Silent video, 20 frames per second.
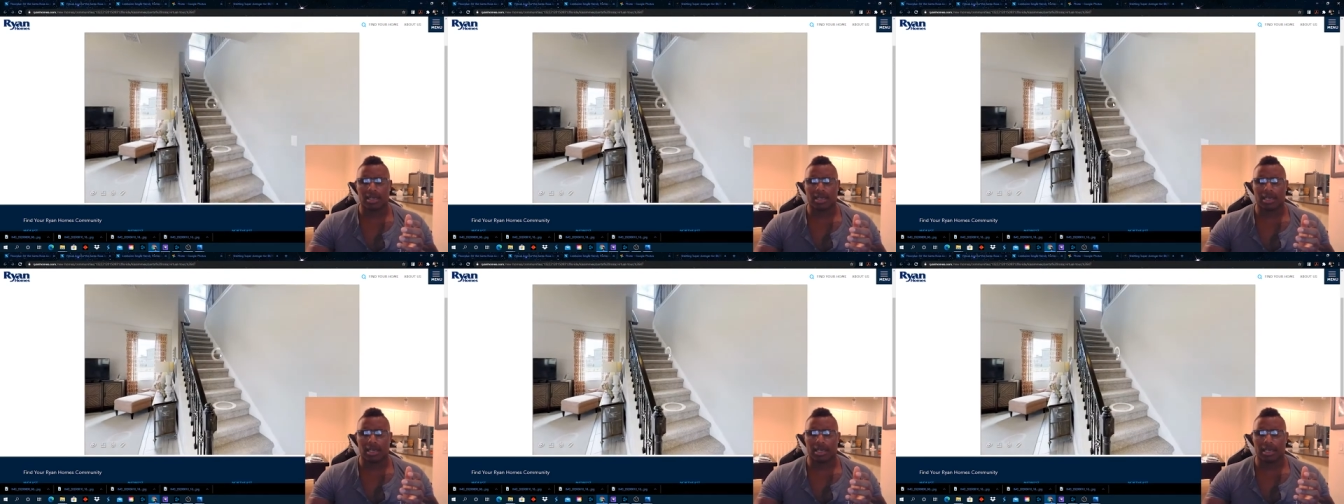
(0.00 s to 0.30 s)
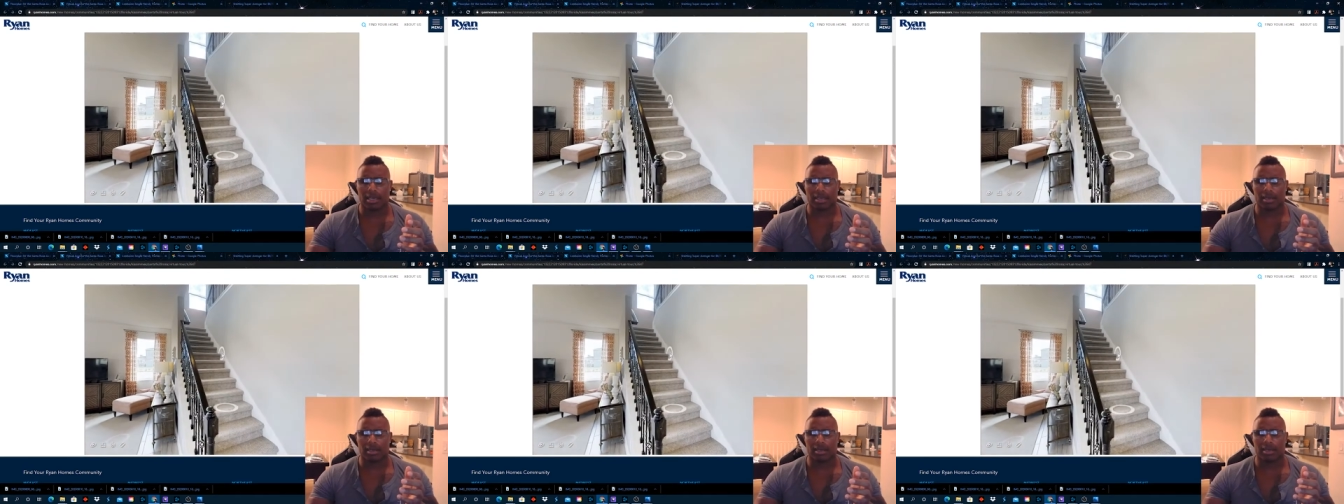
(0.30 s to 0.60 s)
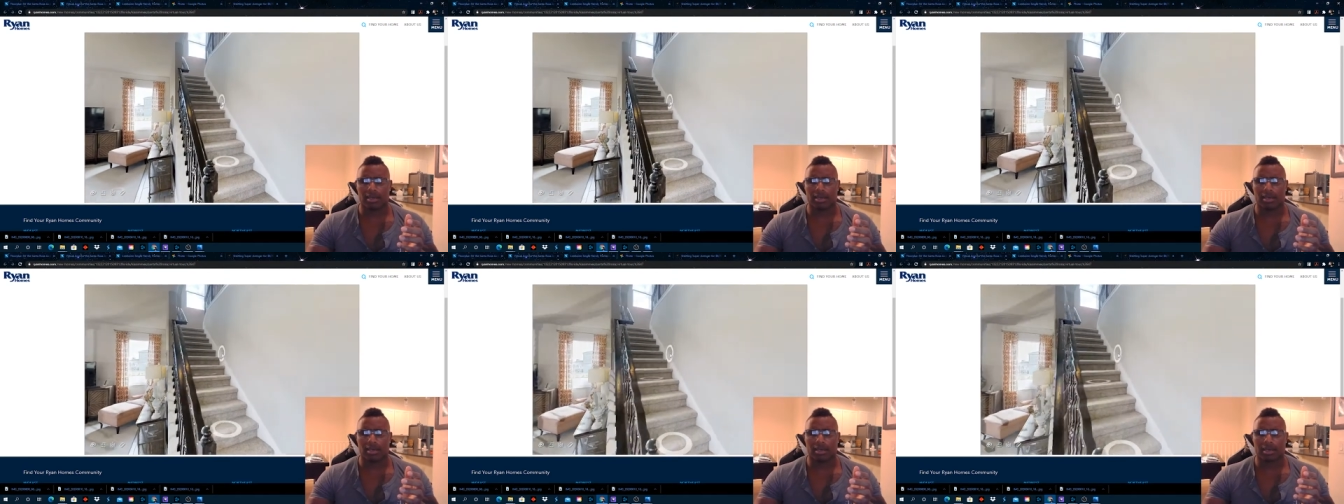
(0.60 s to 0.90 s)
and
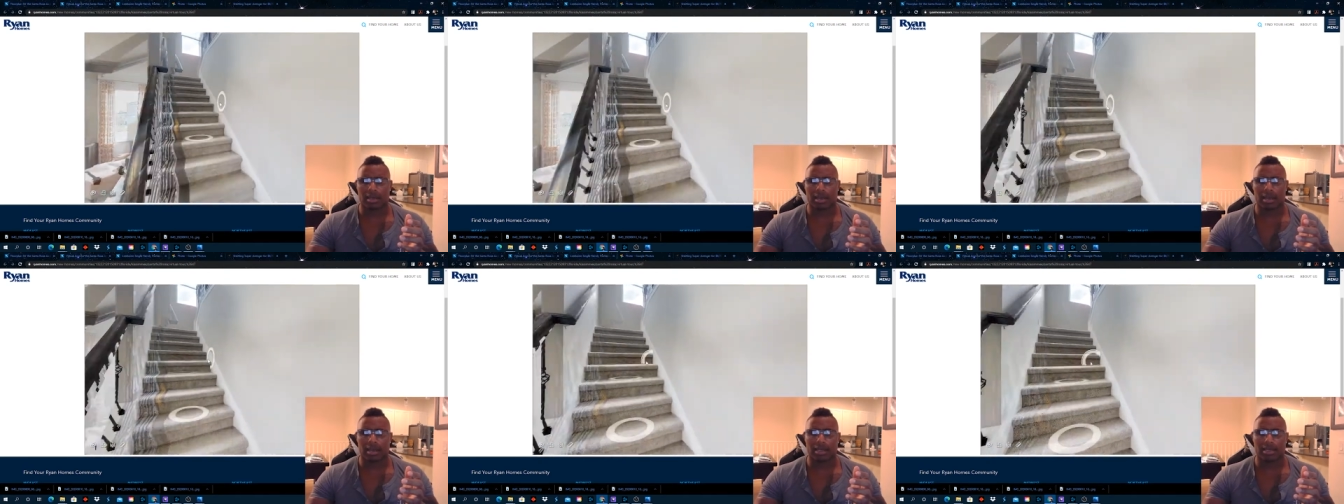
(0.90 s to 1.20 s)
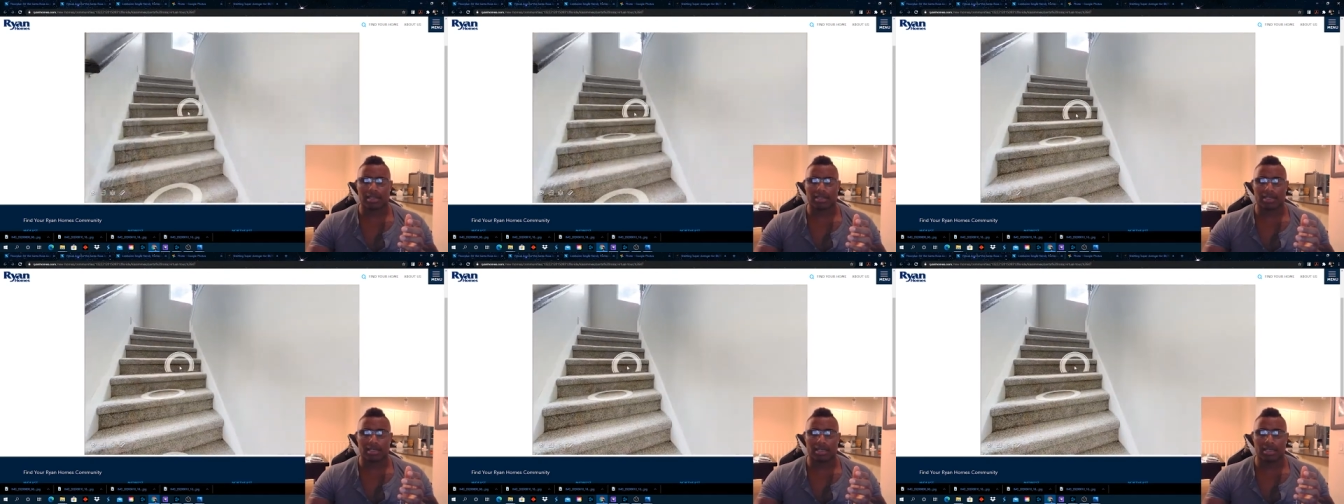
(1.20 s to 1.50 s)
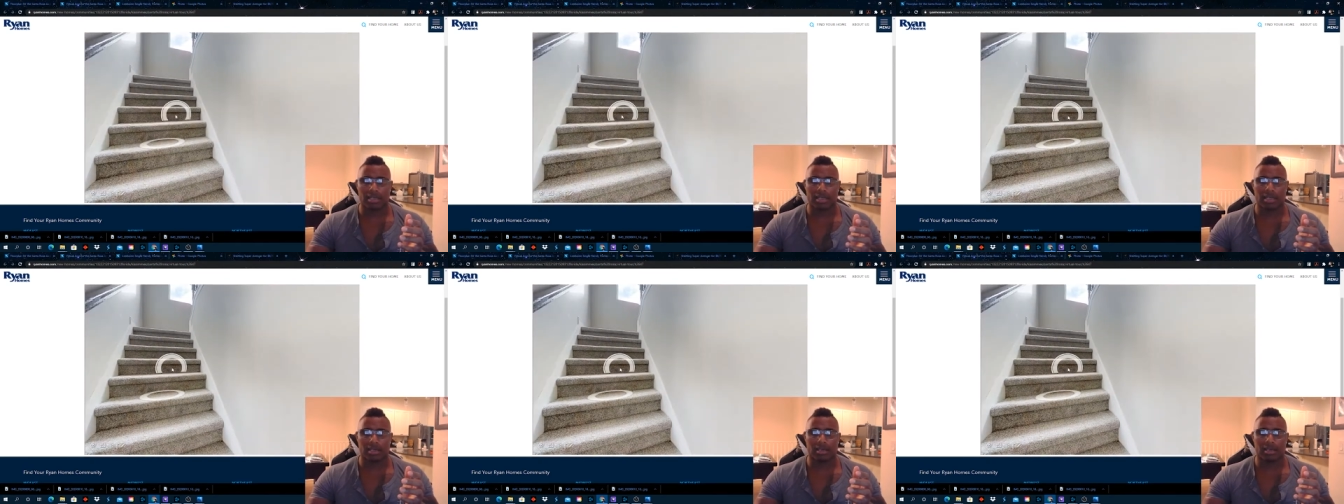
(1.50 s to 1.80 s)
uh, kind of
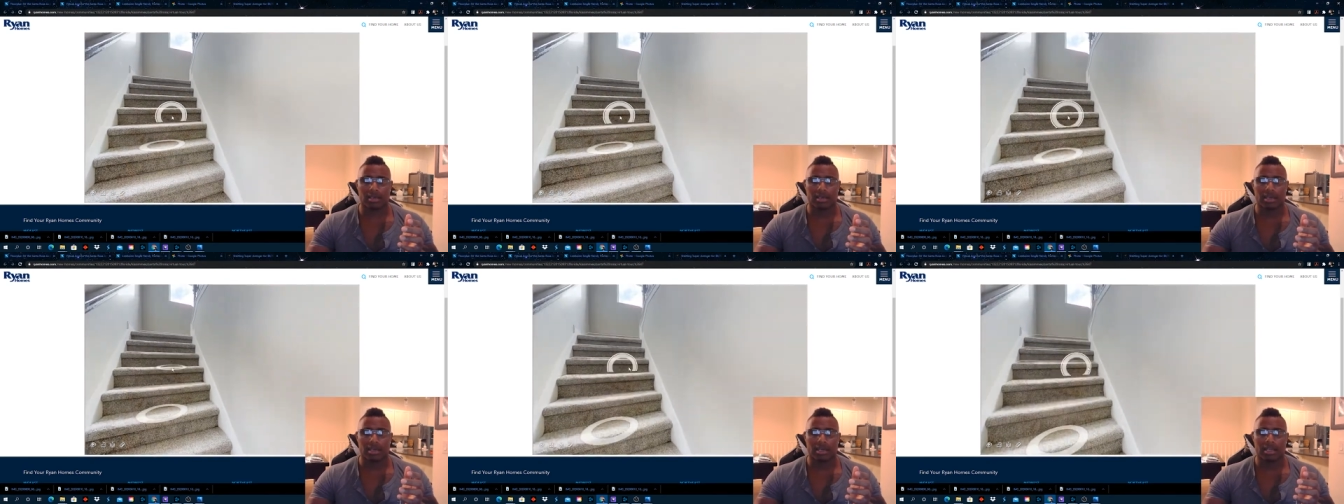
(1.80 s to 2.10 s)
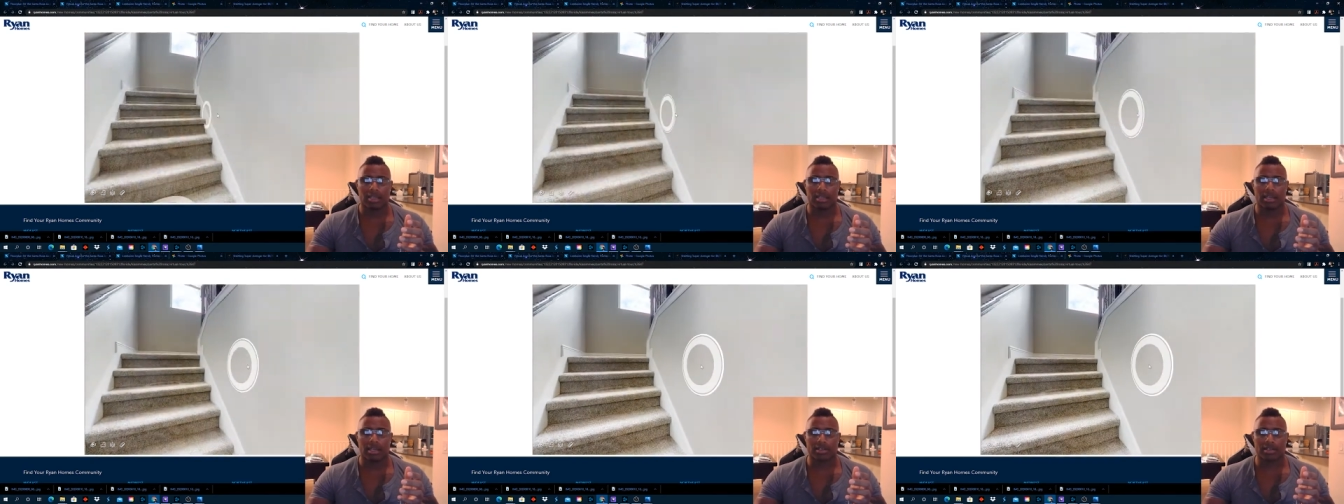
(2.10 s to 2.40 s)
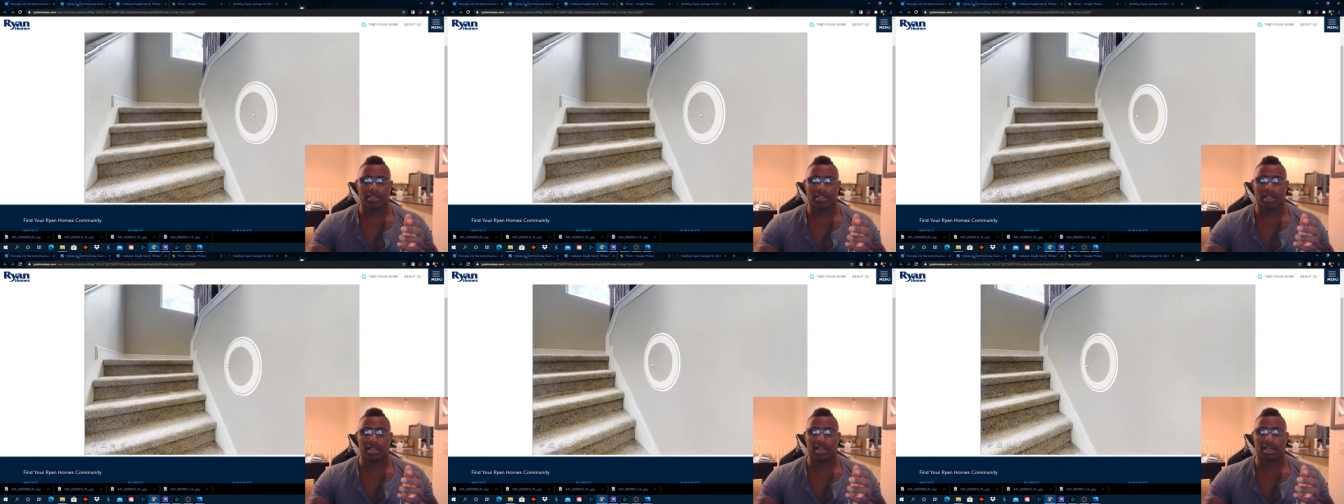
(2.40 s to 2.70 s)
seeing their
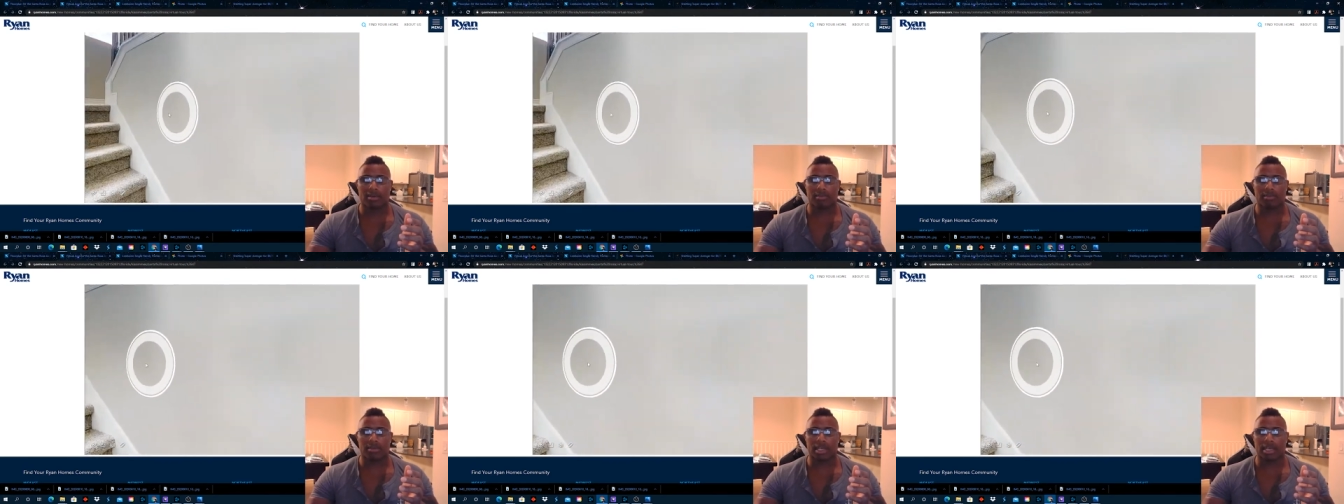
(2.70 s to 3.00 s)
setup.